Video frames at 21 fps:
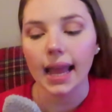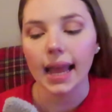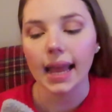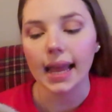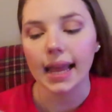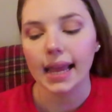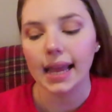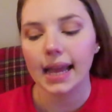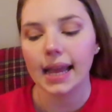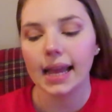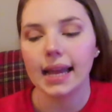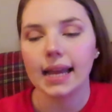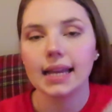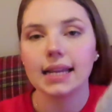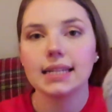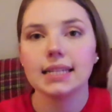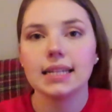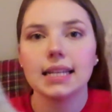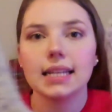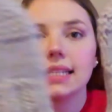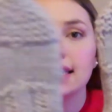
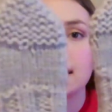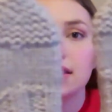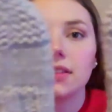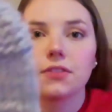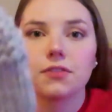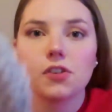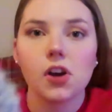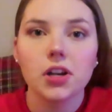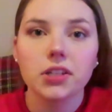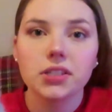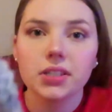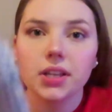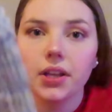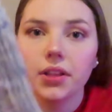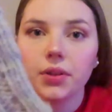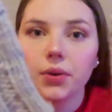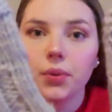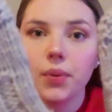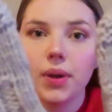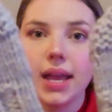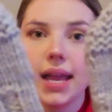And it's the frost
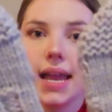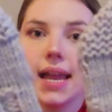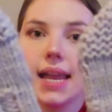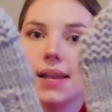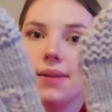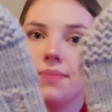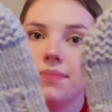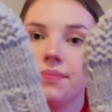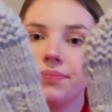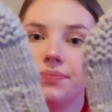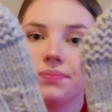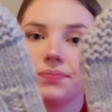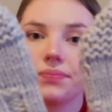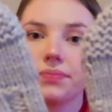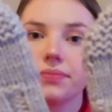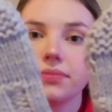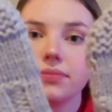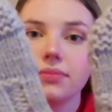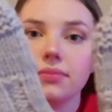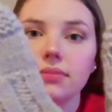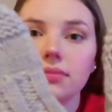colorway,
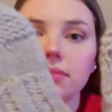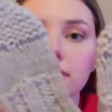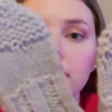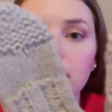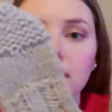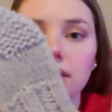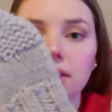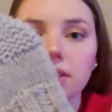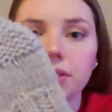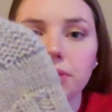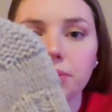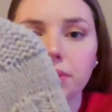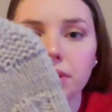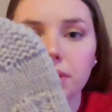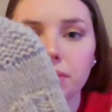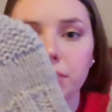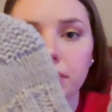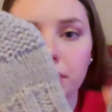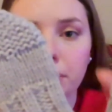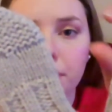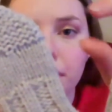and they're really, really